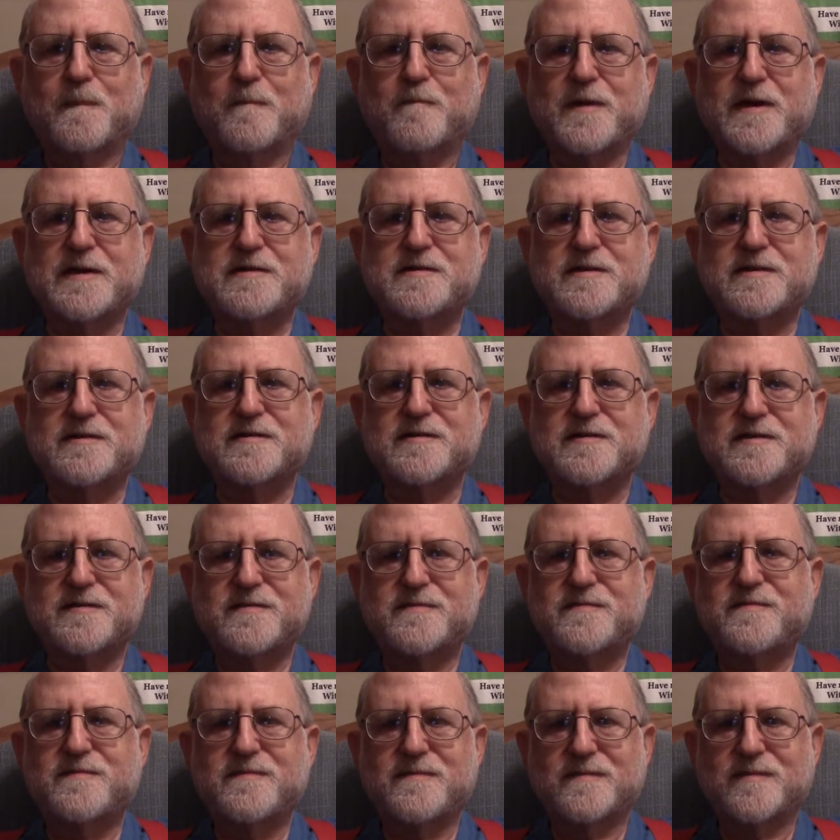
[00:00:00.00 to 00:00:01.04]
Basically,
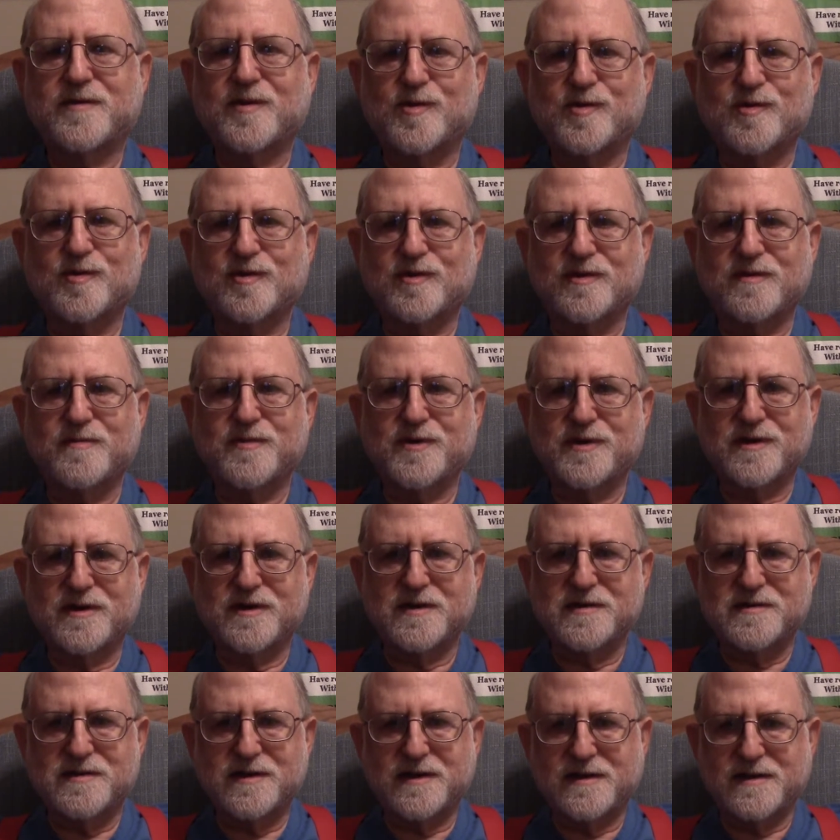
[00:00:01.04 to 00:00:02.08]
local
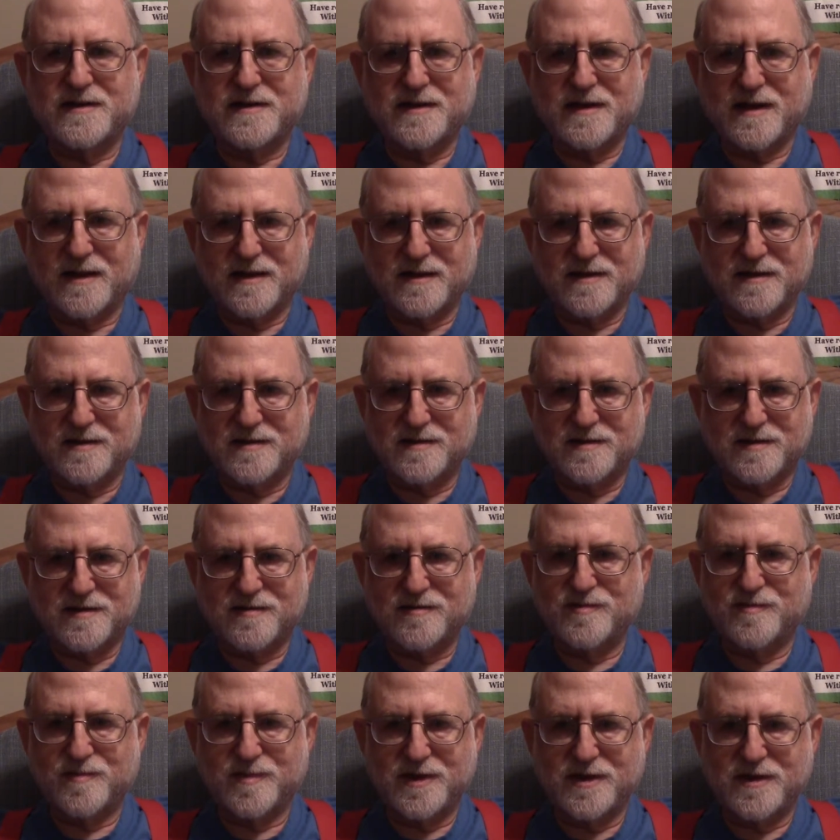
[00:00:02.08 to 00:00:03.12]
communities sending delegates
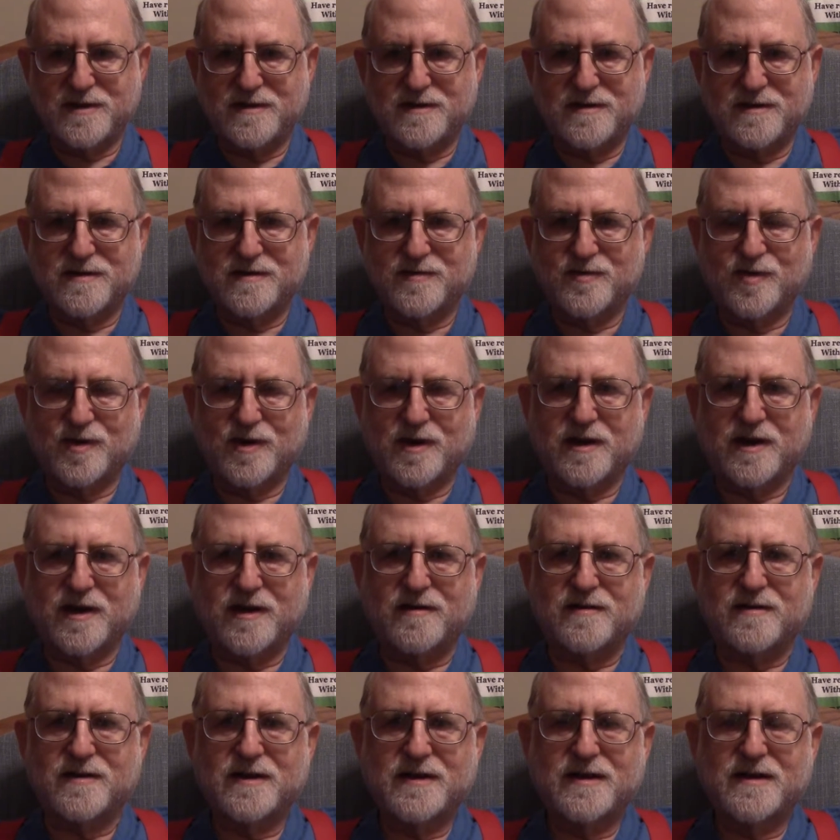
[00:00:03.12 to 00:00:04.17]
who meet to work
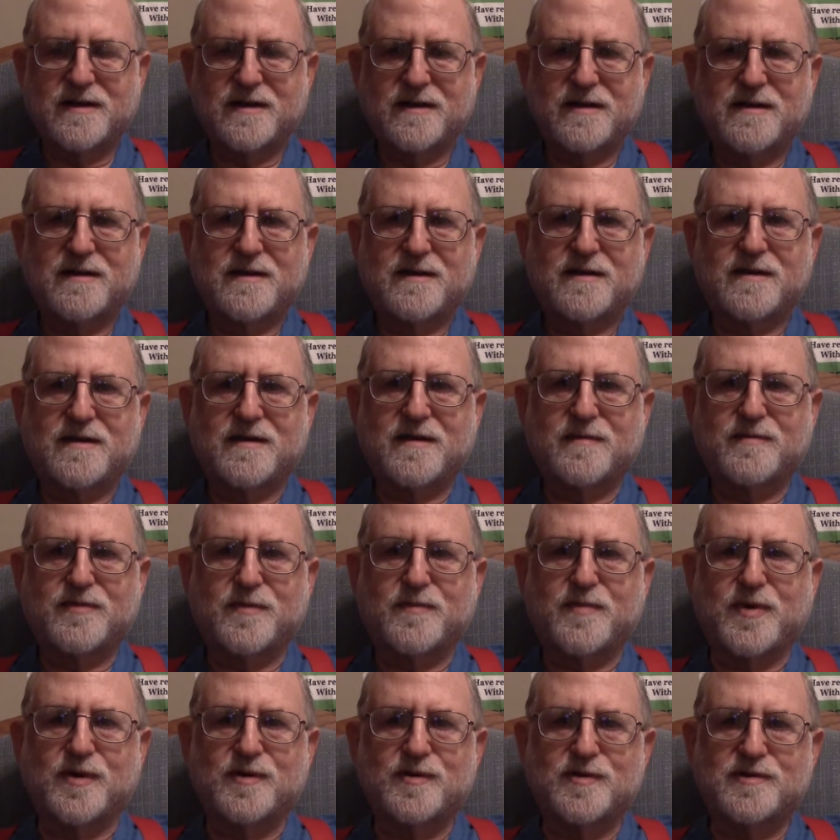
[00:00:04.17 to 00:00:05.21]
out
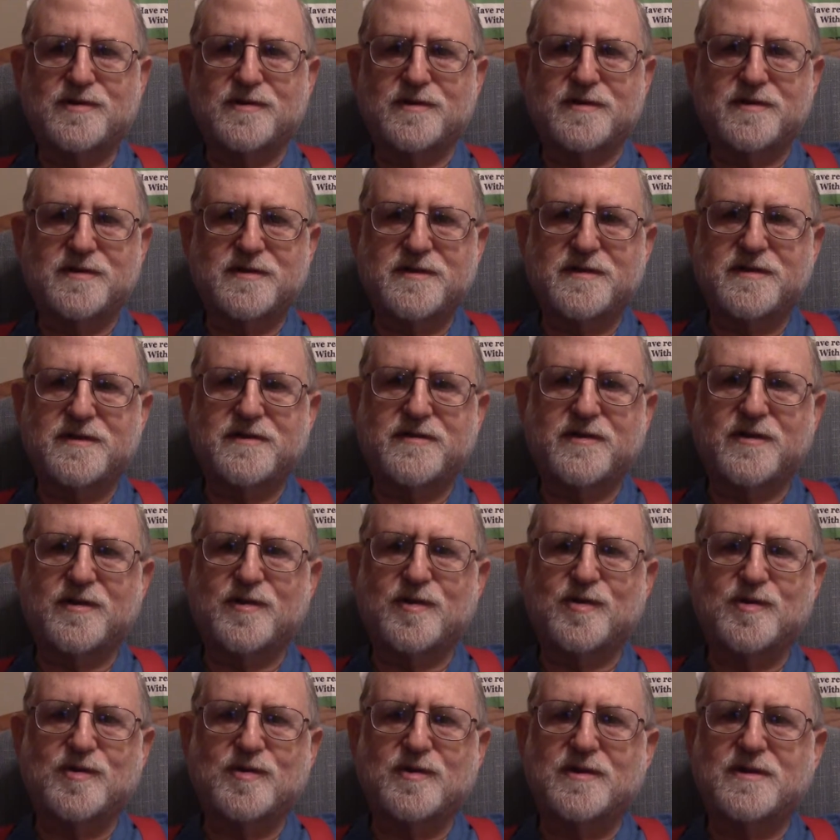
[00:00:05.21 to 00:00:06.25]
proposals that the
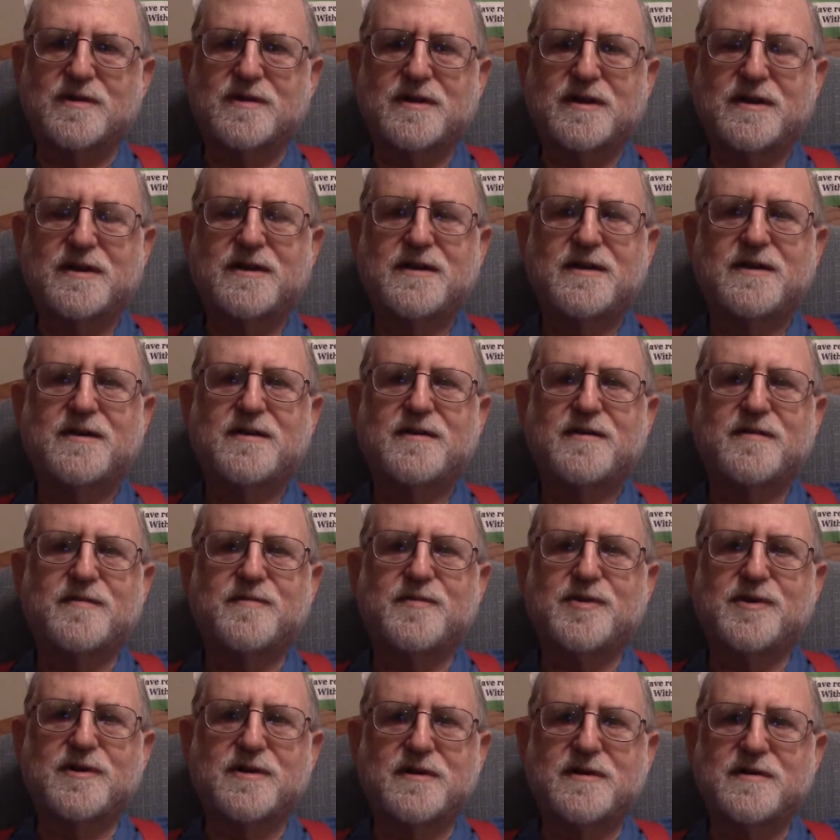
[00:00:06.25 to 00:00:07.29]
local
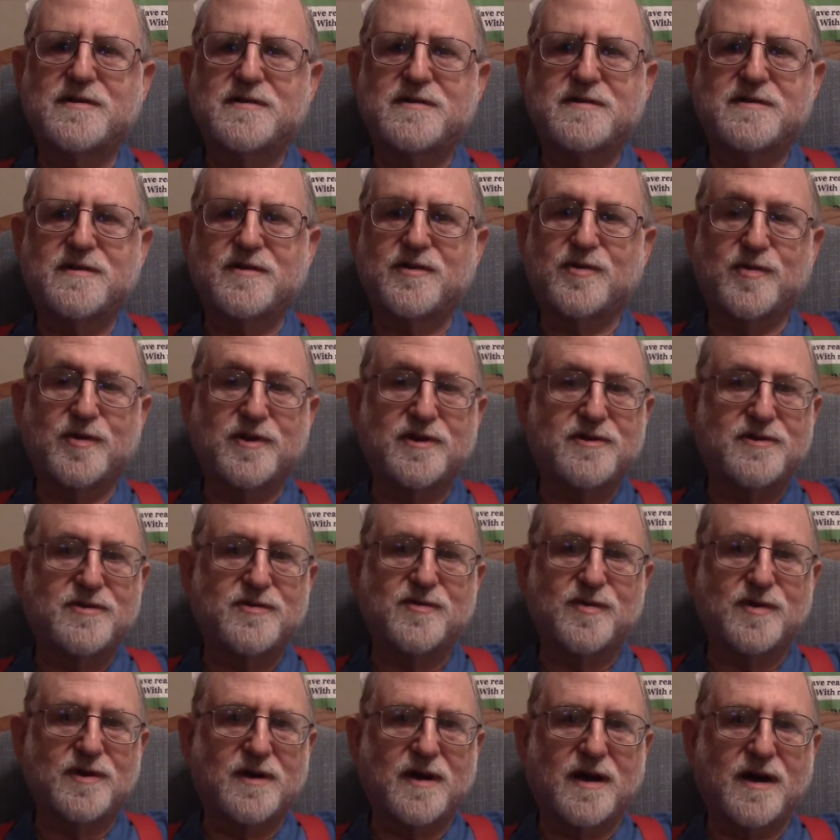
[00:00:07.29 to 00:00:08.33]
communities agree
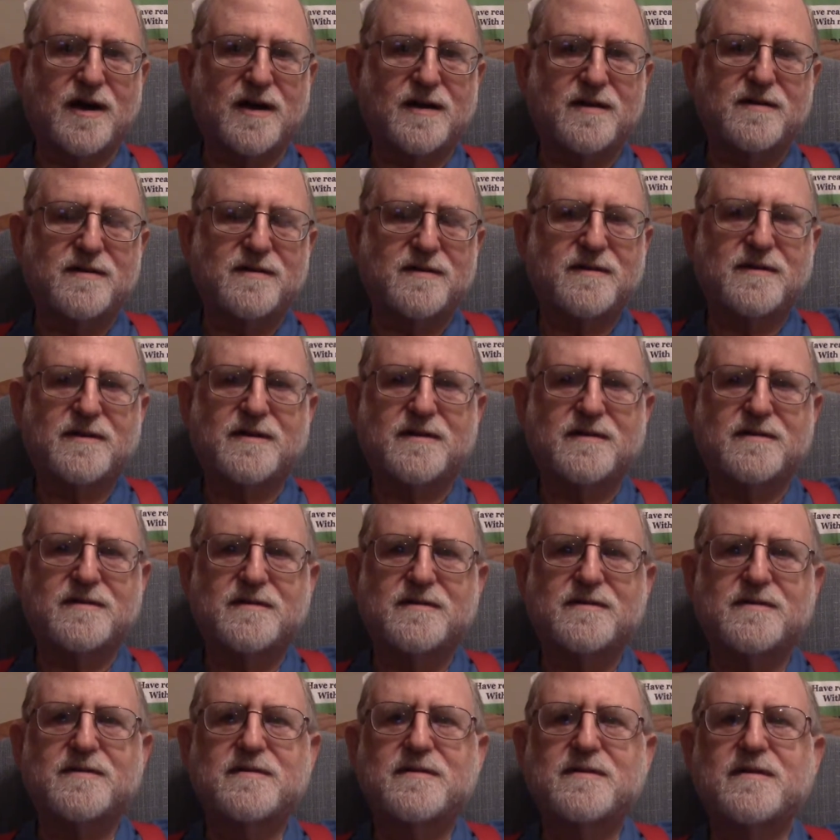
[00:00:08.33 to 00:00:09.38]
to or not,
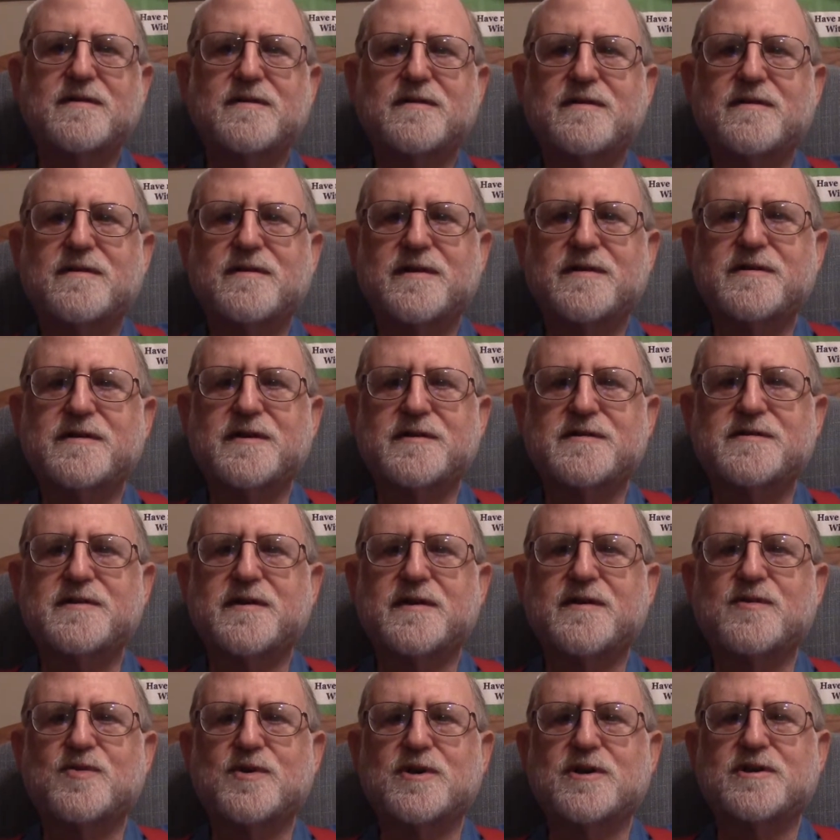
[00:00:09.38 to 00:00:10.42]
as
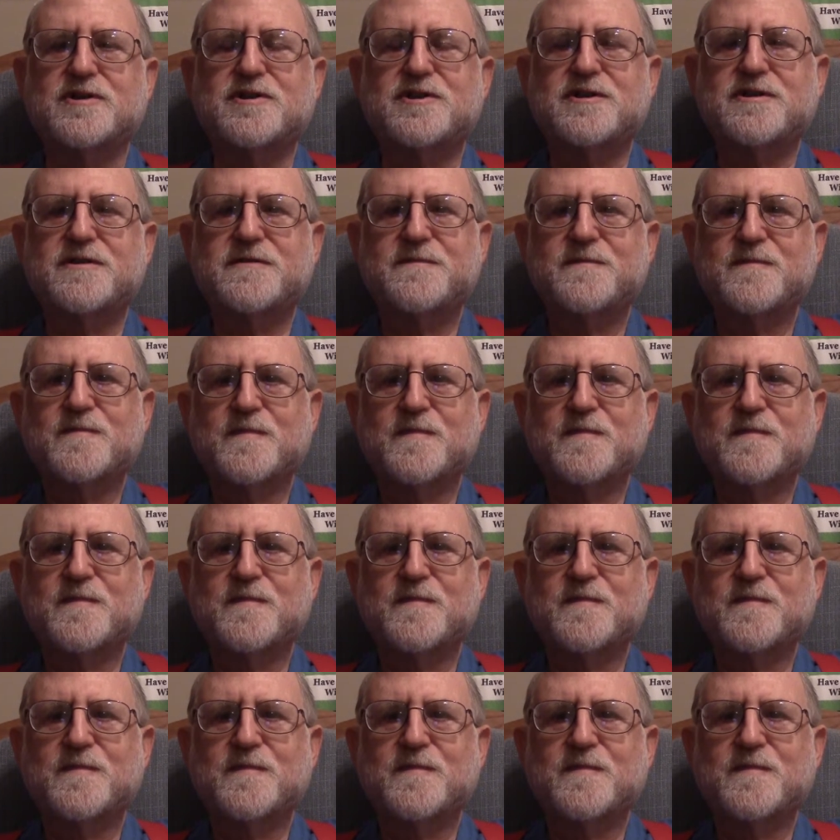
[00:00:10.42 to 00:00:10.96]
they wish.